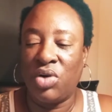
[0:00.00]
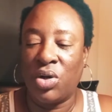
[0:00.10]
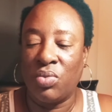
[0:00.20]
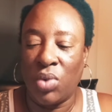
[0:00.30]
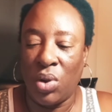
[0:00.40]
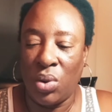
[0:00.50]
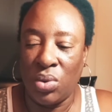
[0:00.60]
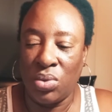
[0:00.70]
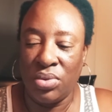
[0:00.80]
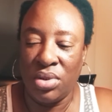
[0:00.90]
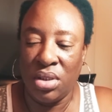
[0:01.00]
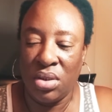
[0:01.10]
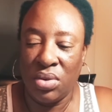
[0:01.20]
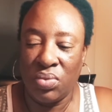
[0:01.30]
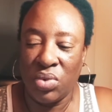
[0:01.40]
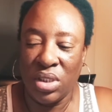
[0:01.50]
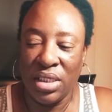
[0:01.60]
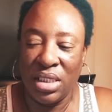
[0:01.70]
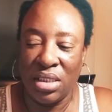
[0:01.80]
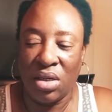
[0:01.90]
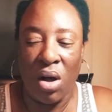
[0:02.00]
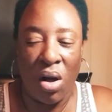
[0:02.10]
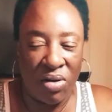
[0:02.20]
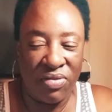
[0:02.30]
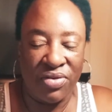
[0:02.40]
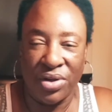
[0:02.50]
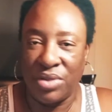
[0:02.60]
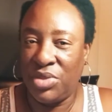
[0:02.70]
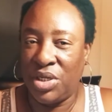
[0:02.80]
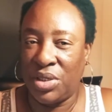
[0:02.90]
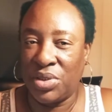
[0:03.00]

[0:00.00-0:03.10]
her role really didn't call for,